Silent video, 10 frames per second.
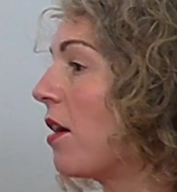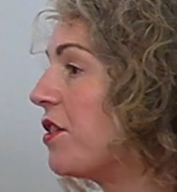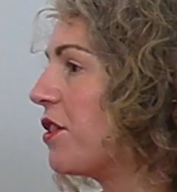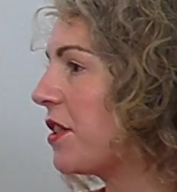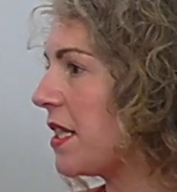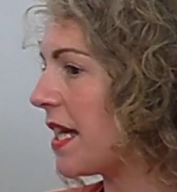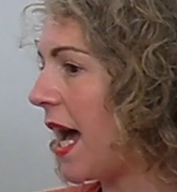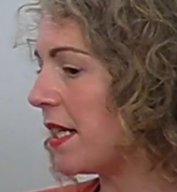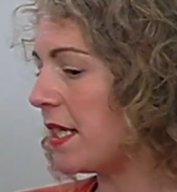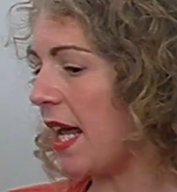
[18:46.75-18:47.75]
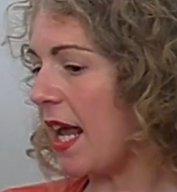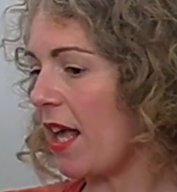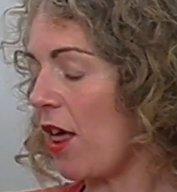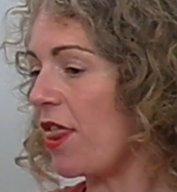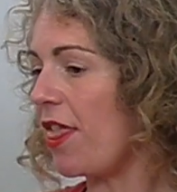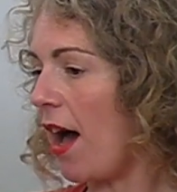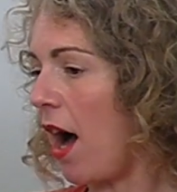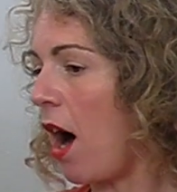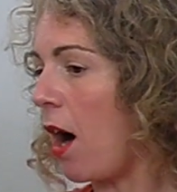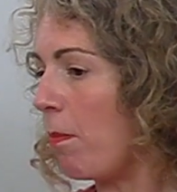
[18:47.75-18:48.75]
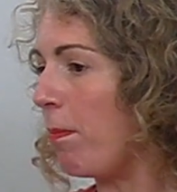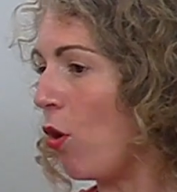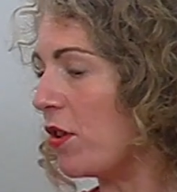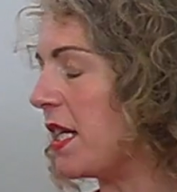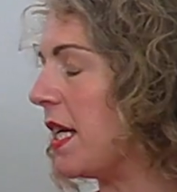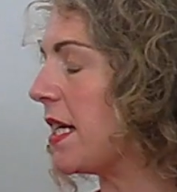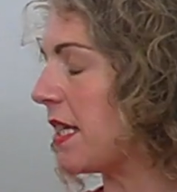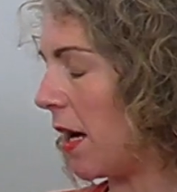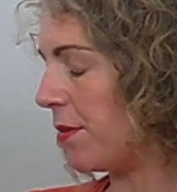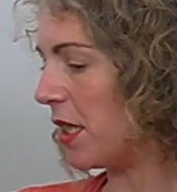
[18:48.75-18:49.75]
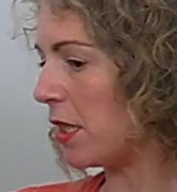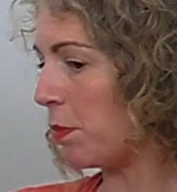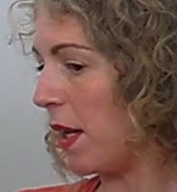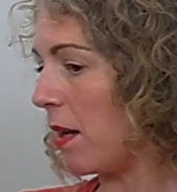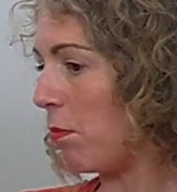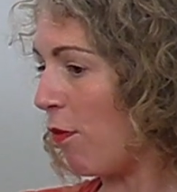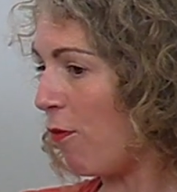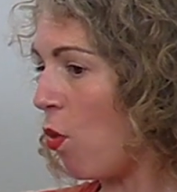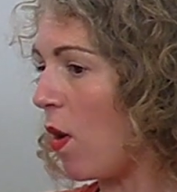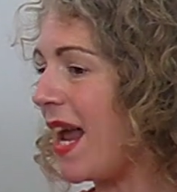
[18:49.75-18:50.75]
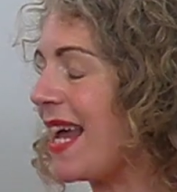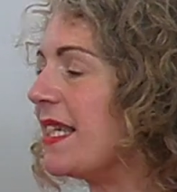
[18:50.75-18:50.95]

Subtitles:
understanding that our body, as I was explaining before,